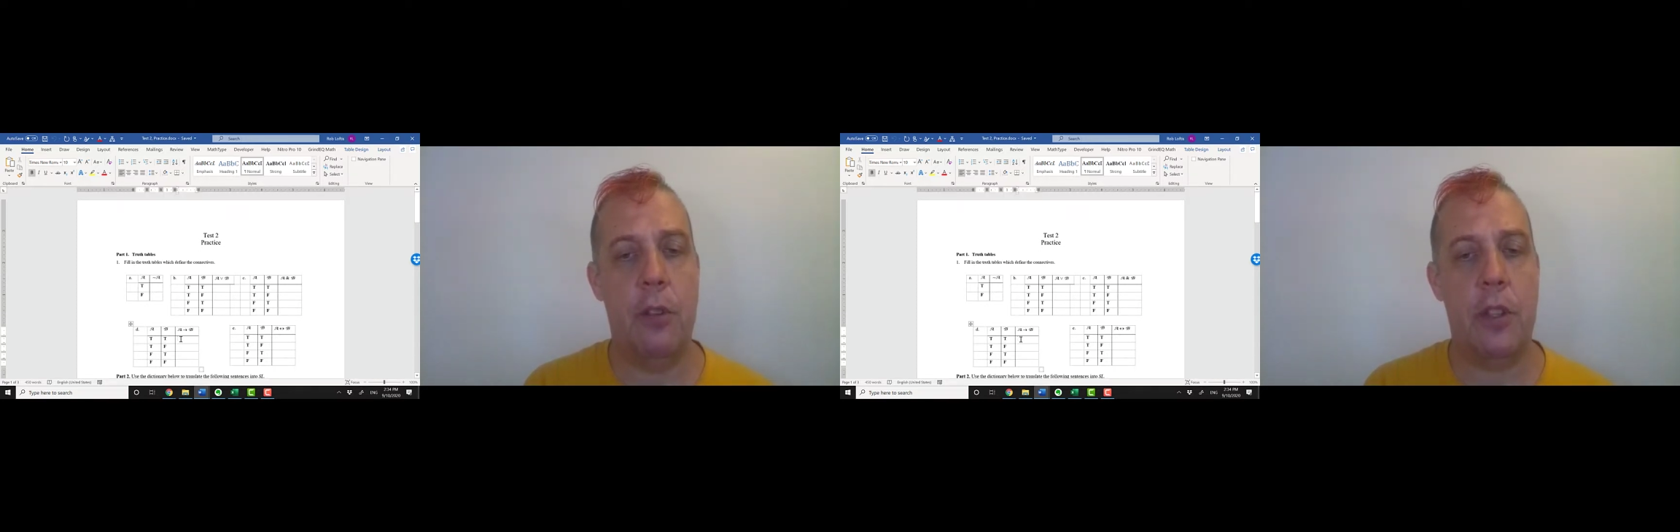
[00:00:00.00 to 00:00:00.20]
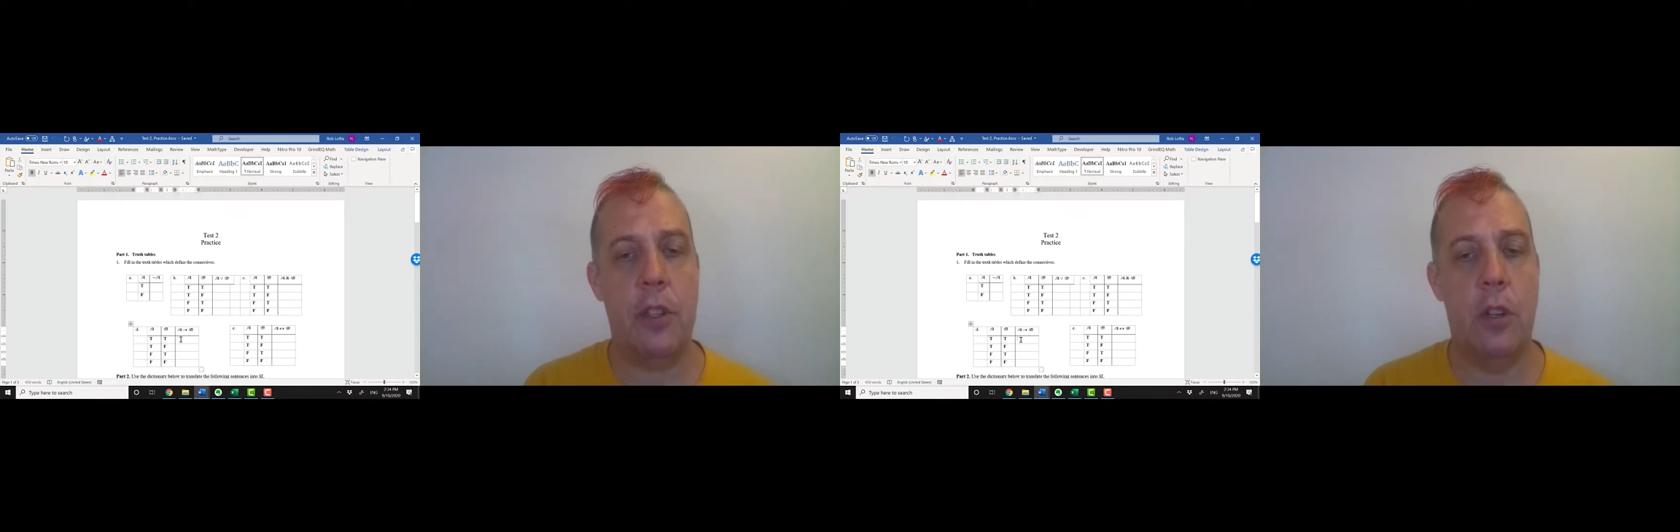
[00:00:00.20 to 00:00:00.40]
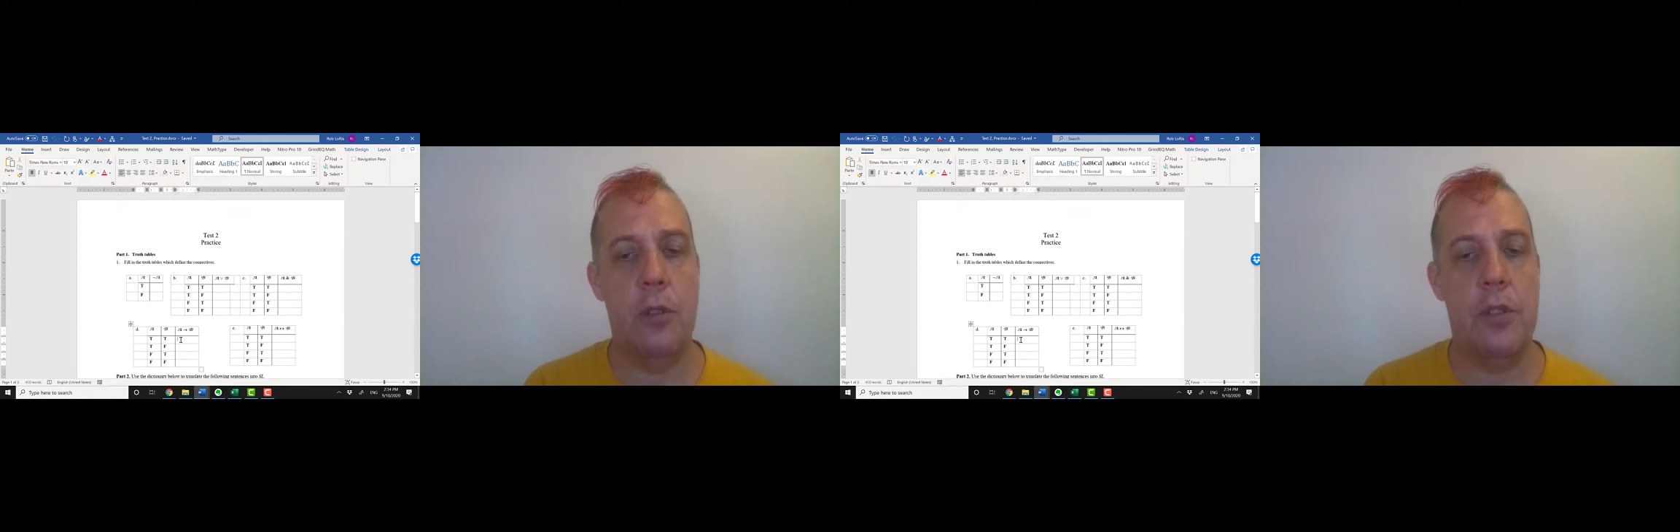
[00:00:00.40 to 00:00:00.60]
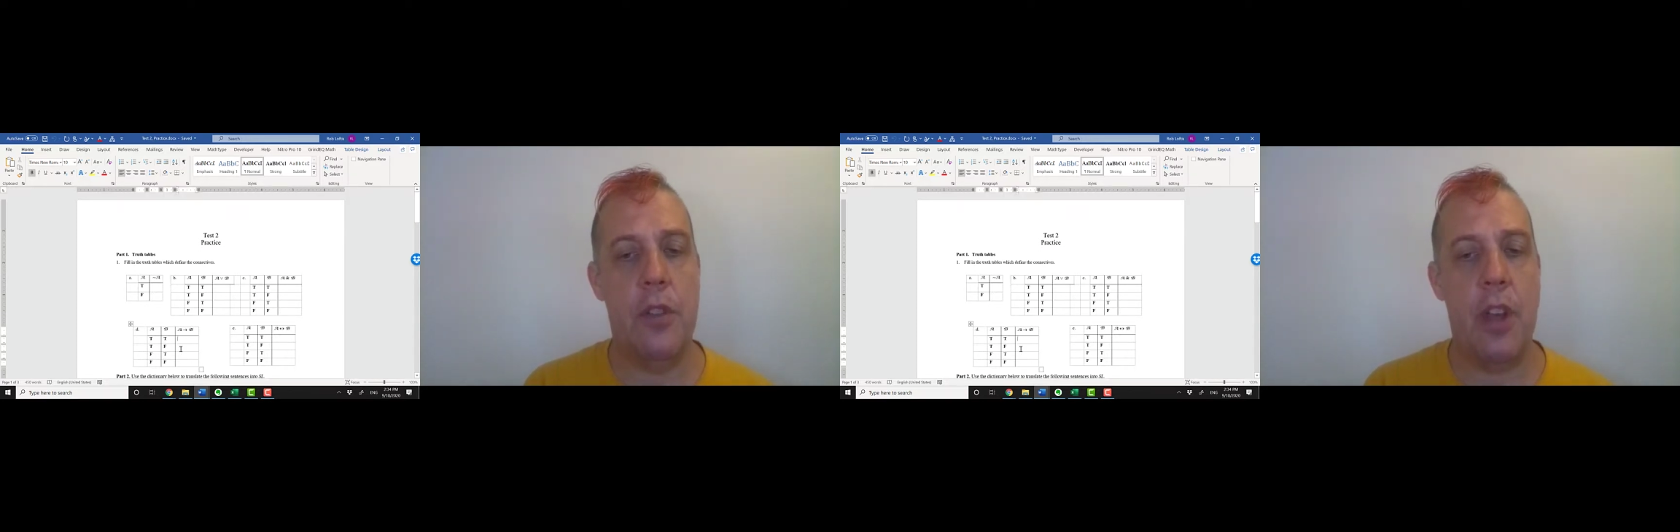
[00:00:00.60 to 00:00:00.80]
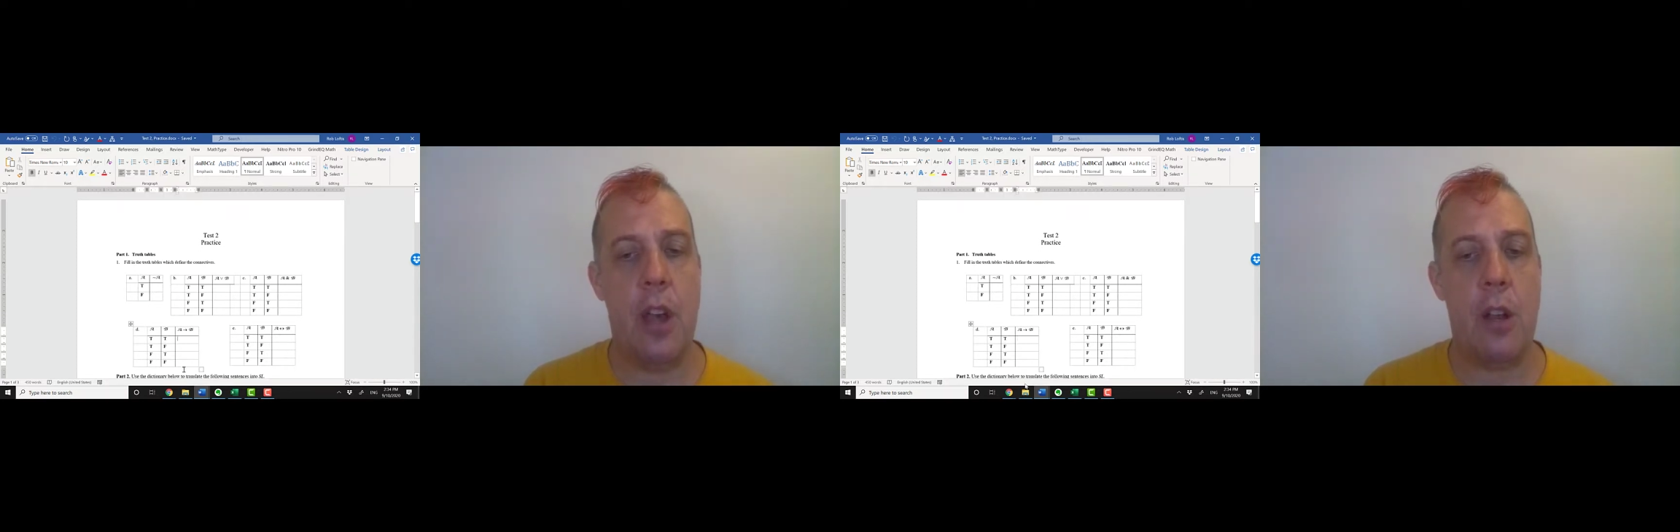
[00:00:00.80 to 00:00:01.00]
that goes
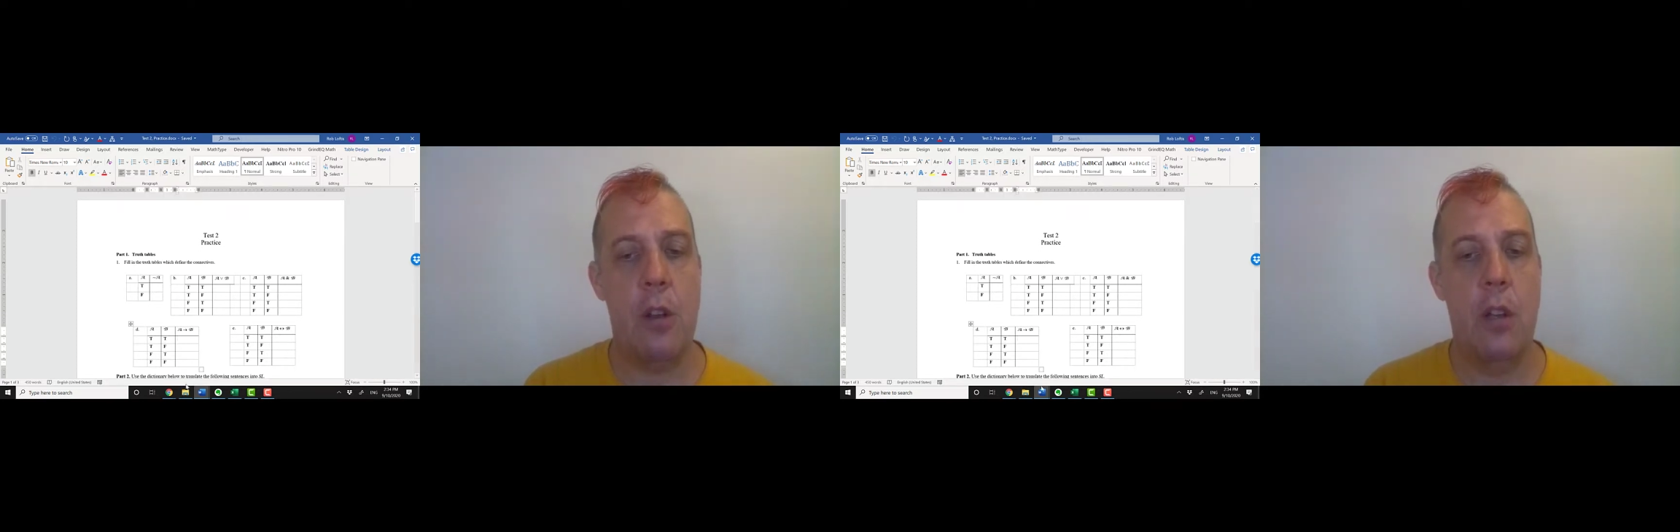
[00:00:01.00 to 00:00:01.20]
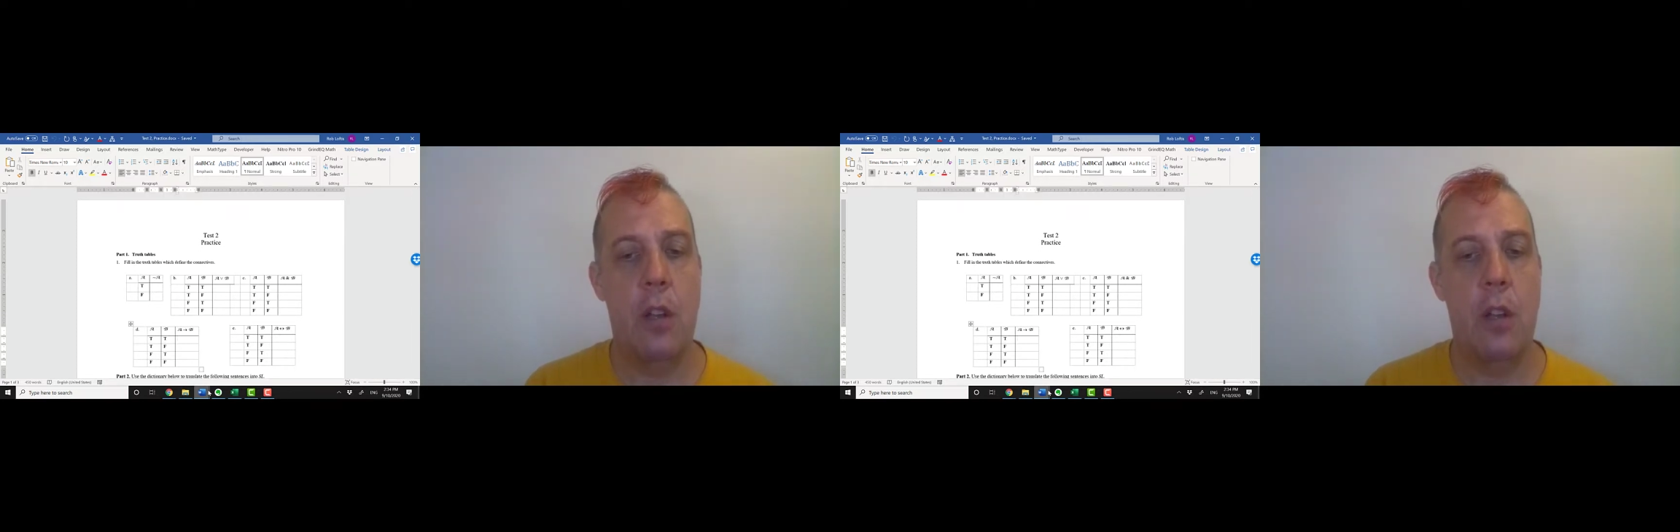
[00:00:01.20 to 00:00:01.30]
there.